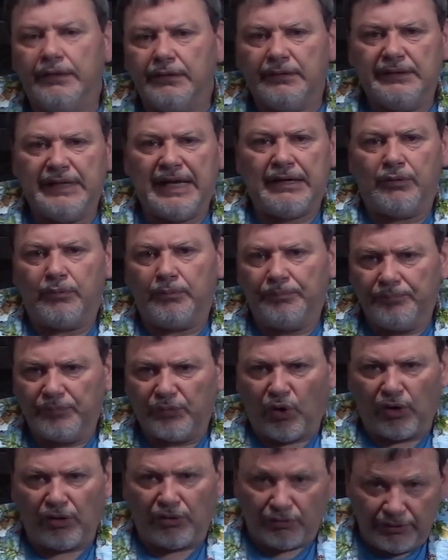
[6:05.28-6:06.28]
Now,
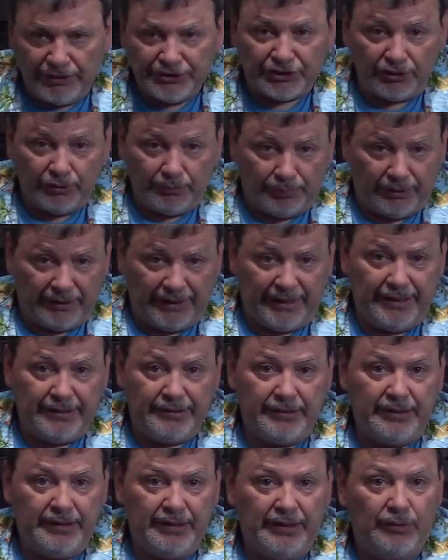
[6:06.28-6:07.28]
our original
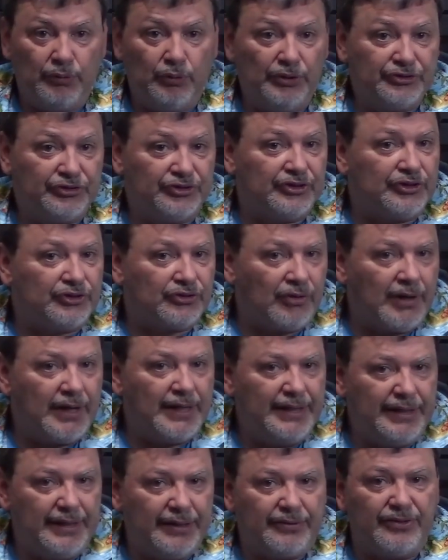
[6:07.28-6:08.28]
plan was to try
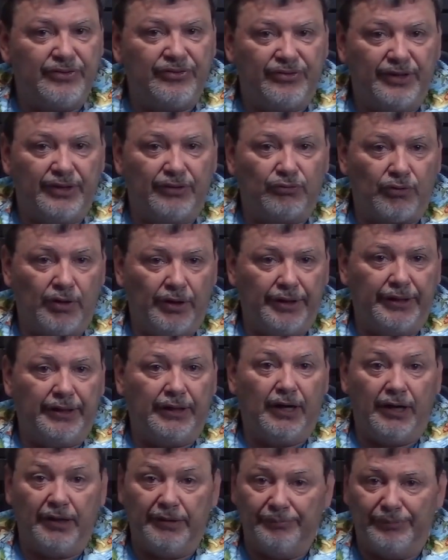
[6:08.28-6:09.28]
to get this thing
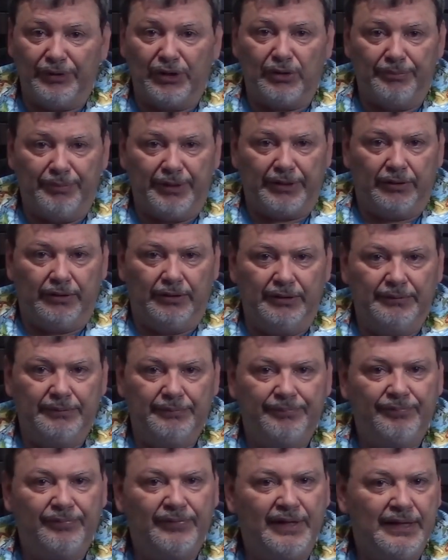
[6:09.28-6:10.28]
running on bare metal,
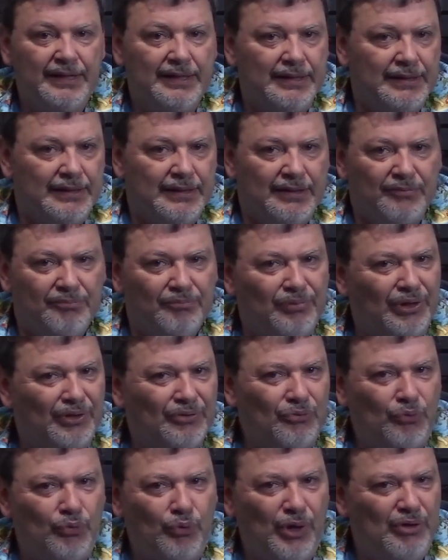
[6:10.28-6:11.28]

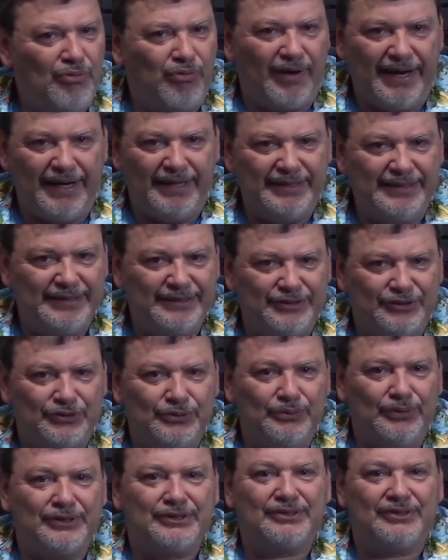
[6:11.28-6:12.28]
but we ran
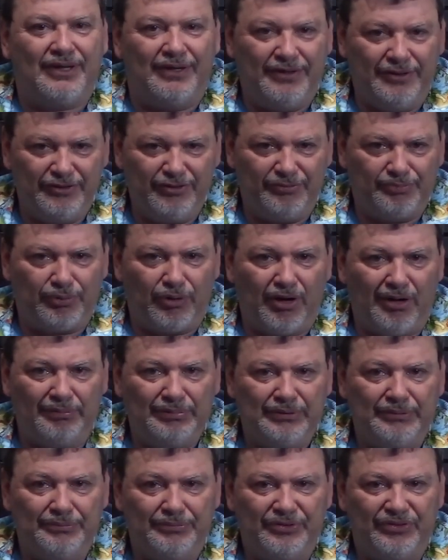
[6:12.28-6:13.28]
into a ton of
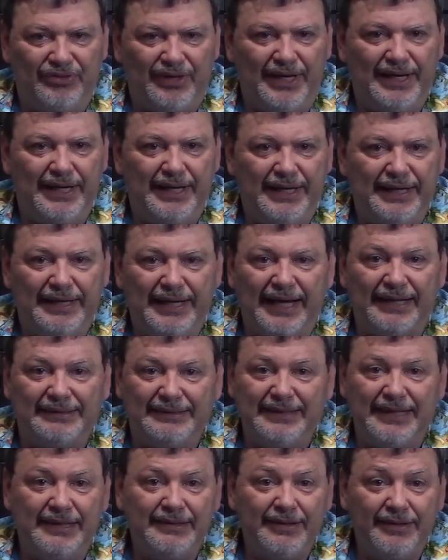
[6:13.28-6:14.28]
problems, and at
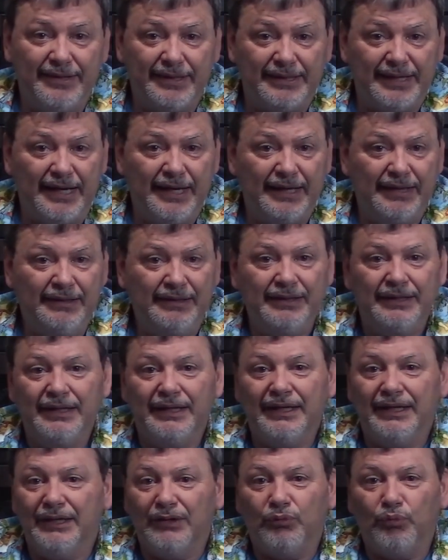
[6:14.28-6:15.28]
the end of the day,
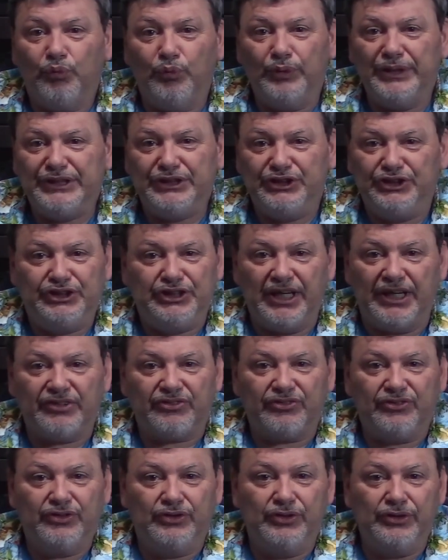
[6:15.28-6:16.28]
we
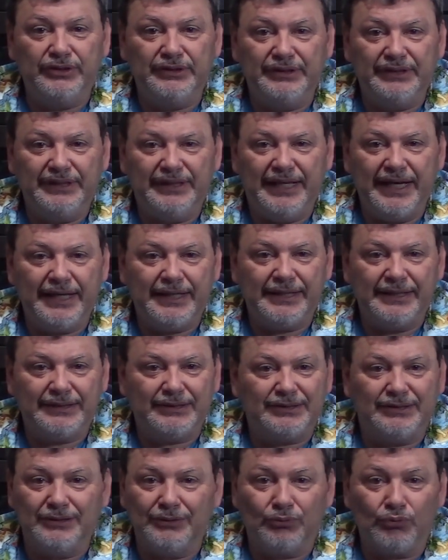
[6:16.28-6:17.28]
just couldn't get
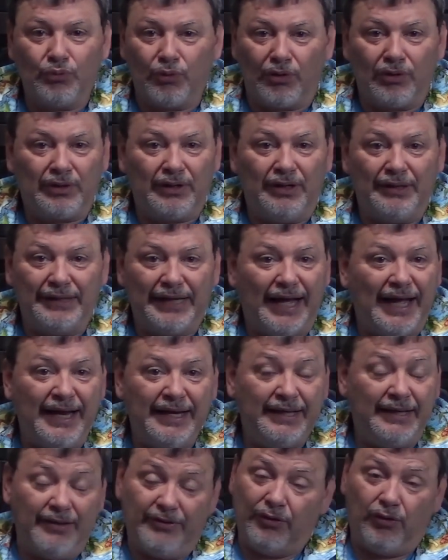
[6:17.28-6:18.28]
it to work on
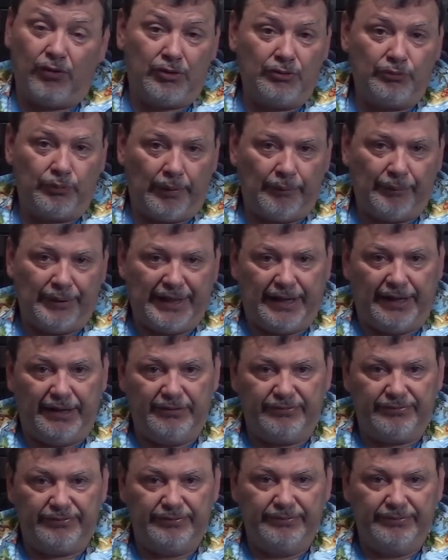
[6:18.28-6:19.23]
any of the hardware we have.